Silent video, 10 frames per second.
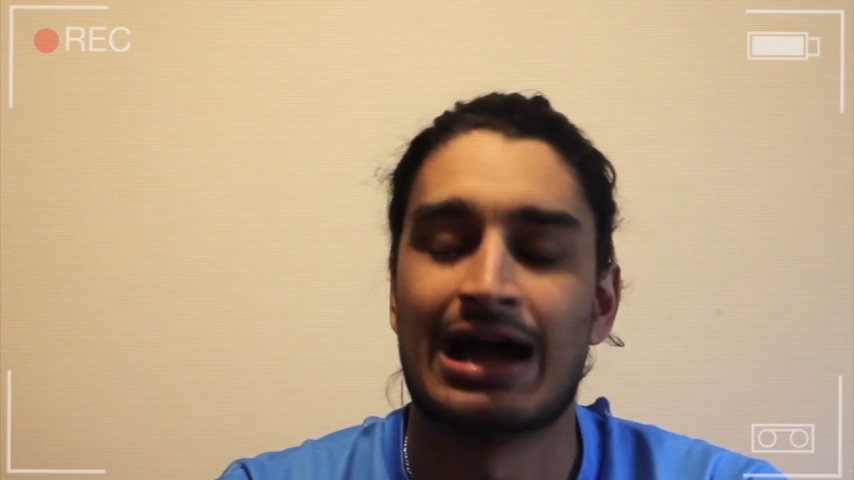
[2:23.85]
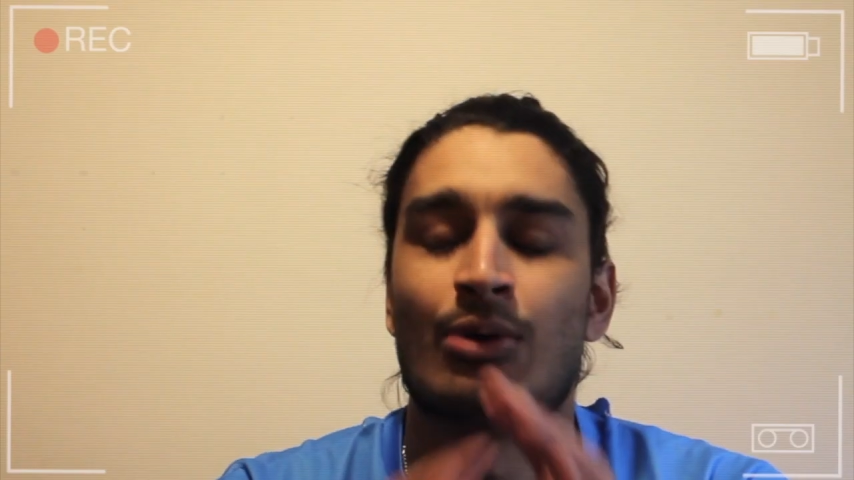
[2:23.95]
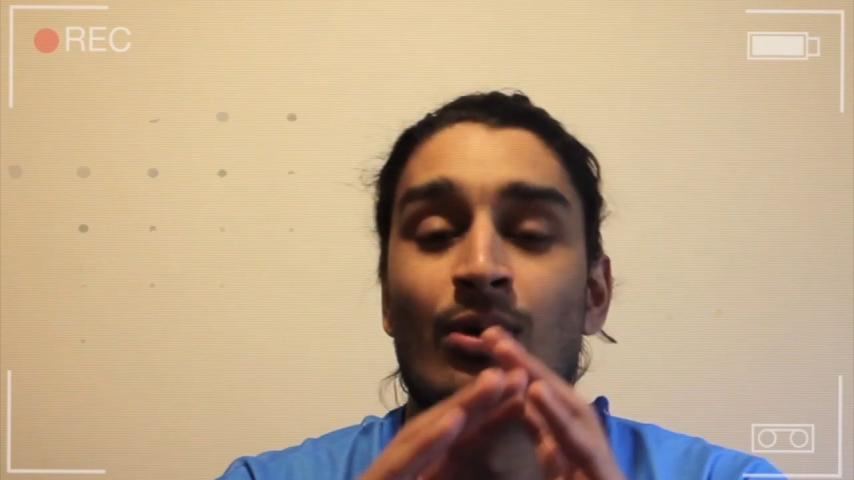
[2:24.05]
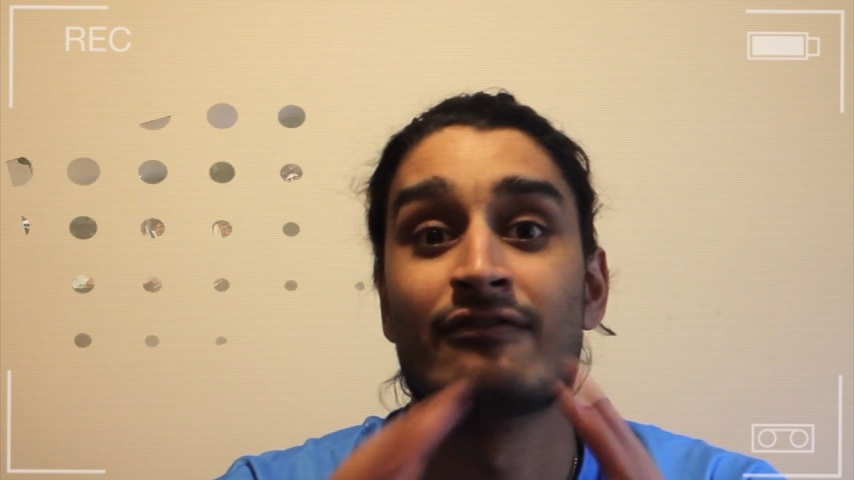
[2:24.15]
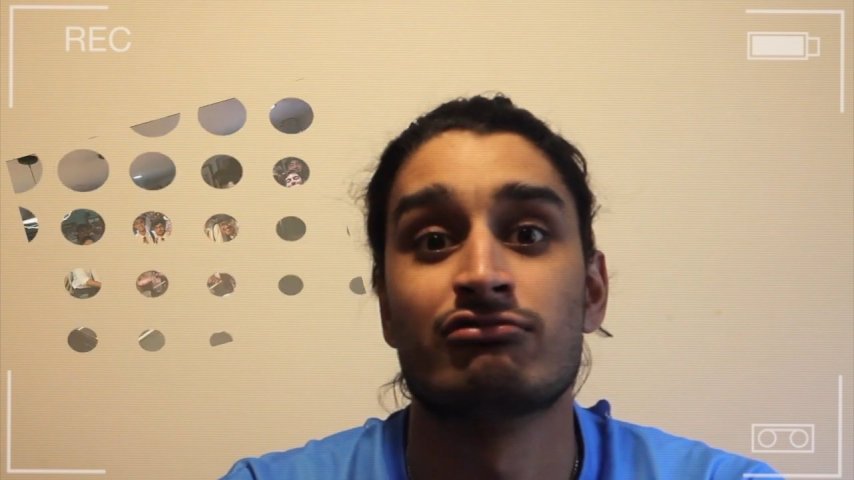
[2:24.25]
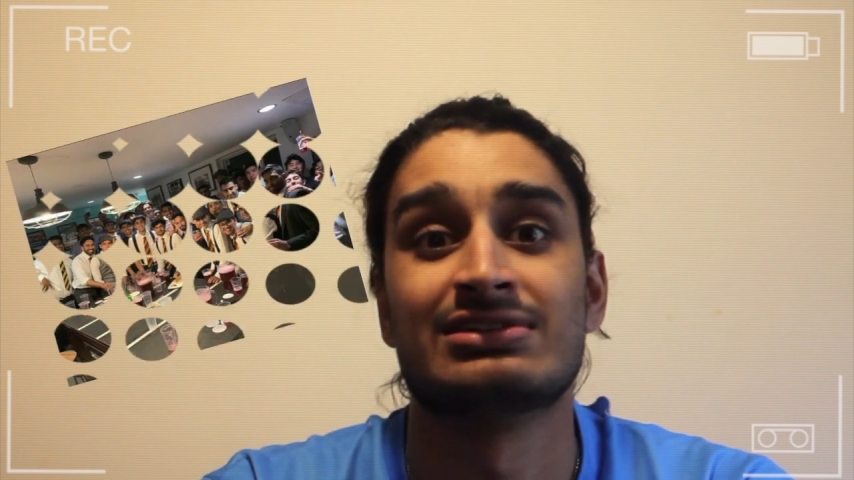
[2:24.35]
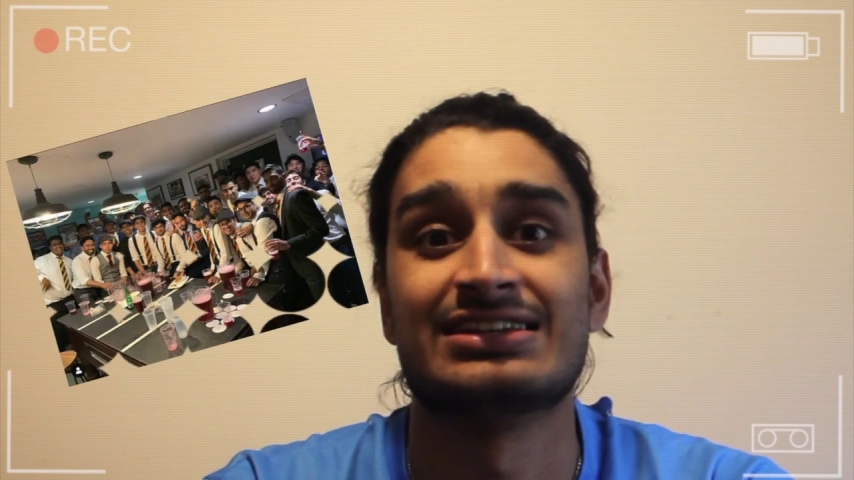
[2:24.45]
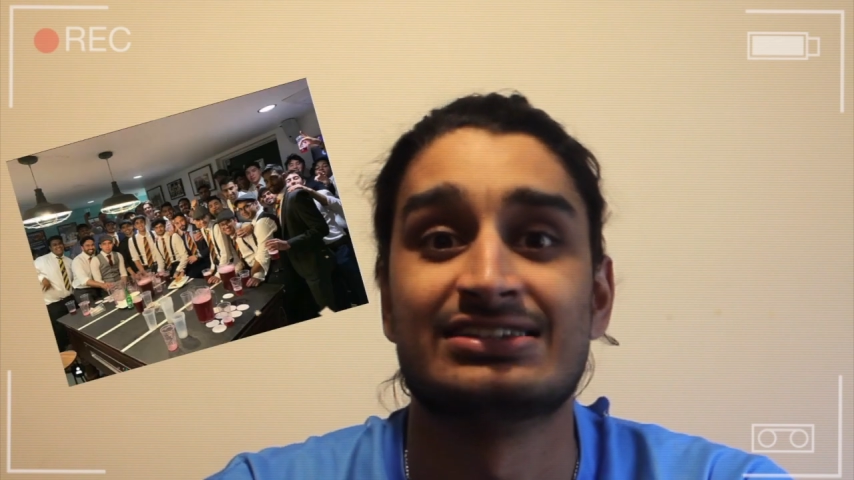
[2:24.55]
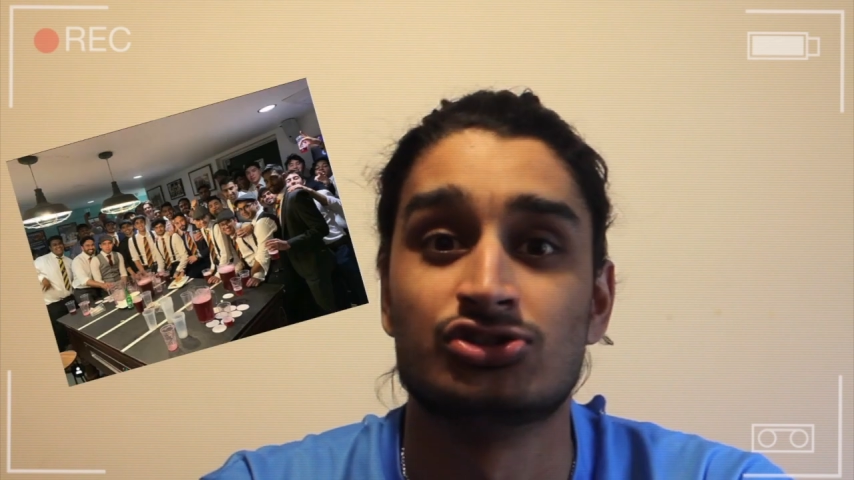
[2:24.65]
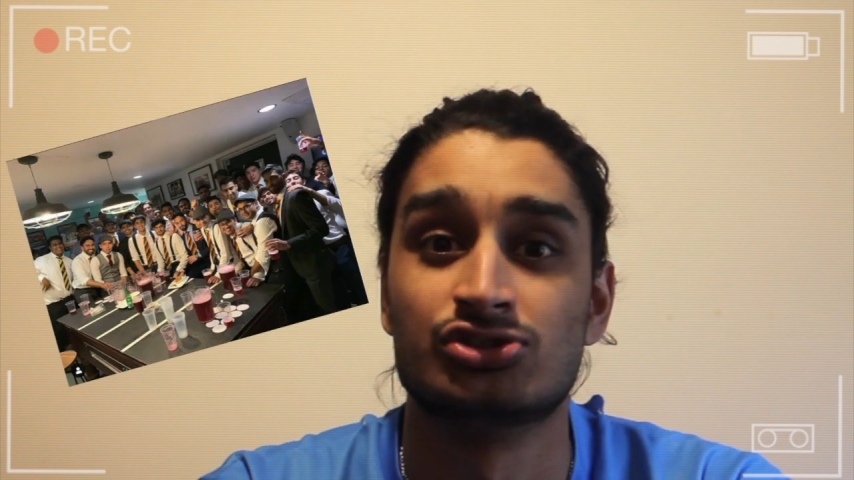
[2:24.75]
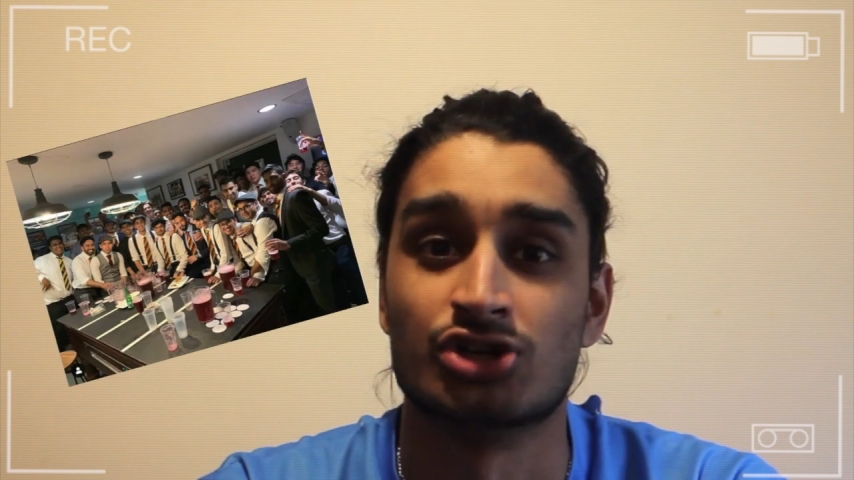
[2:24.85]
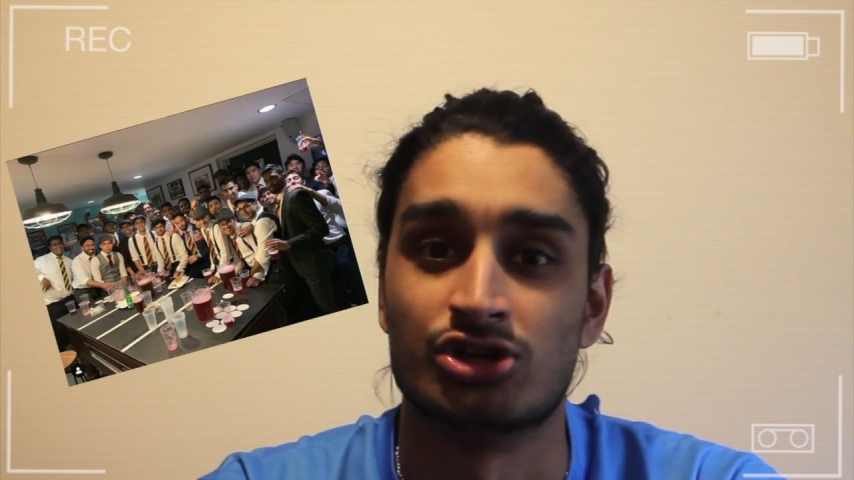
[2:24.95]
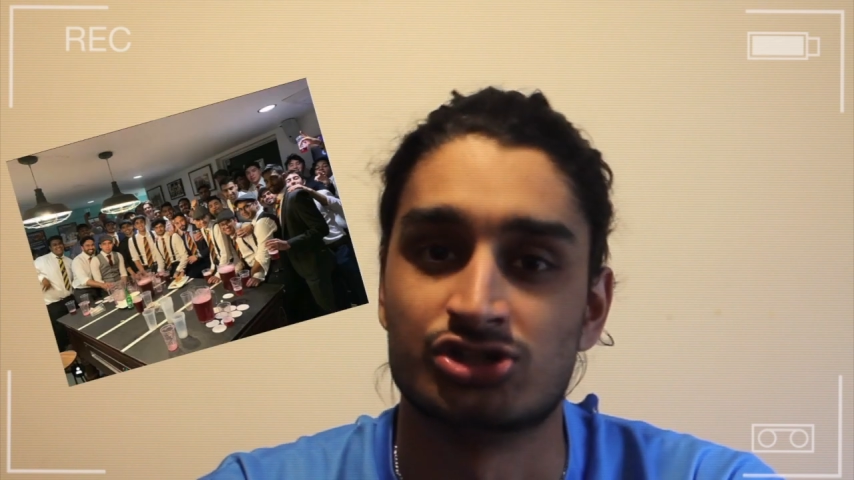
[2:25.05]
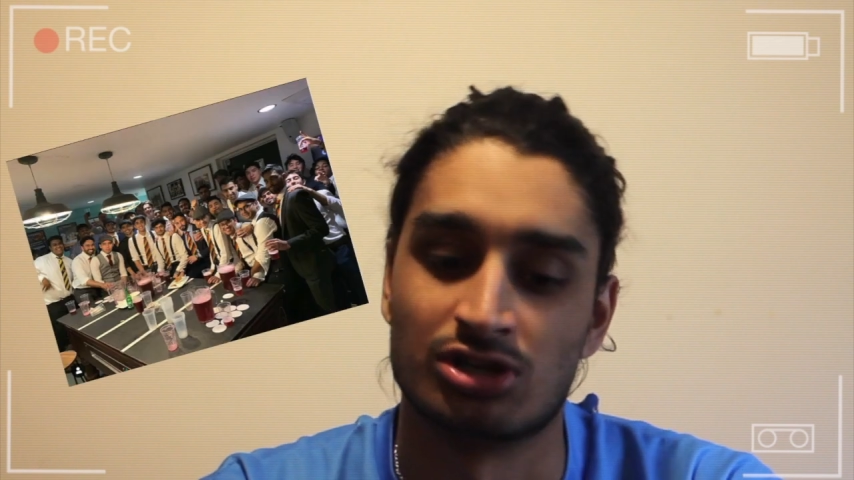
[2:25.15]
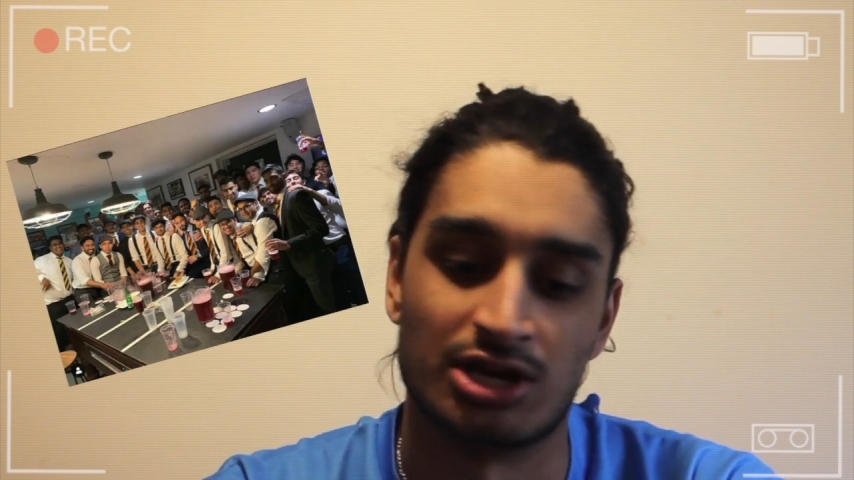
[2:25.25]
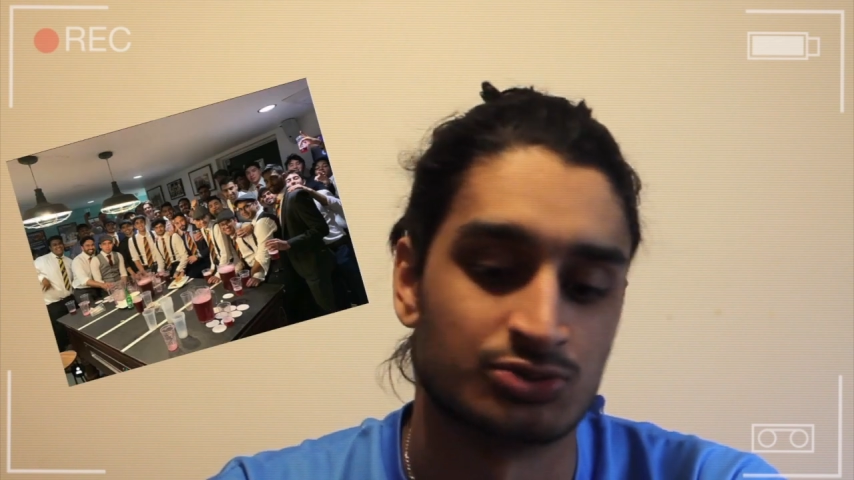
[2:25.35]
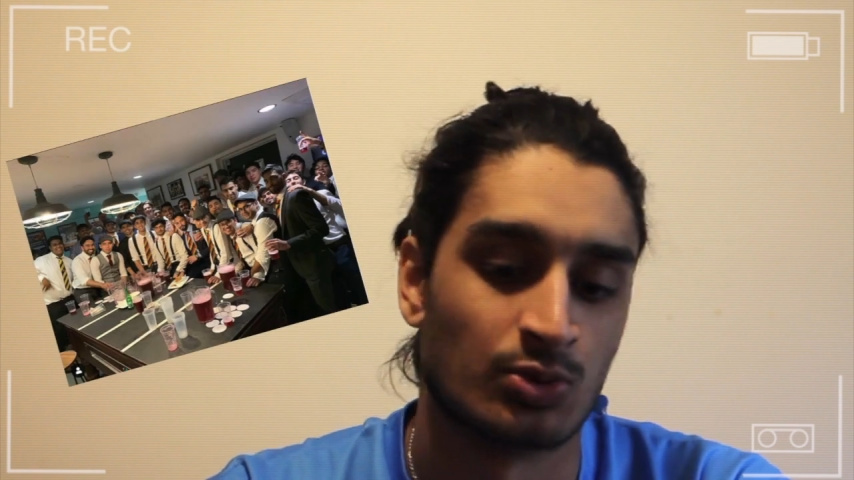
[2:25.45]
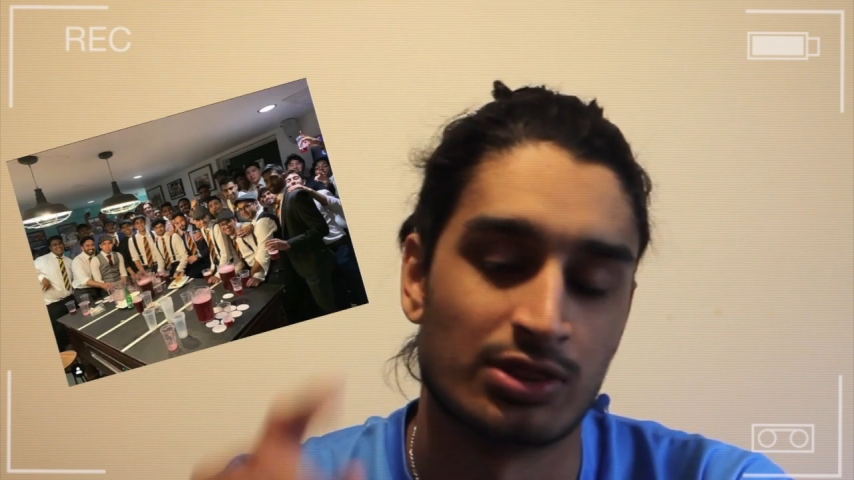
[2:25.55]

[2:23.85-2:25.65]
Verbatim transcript: However it is you socialise,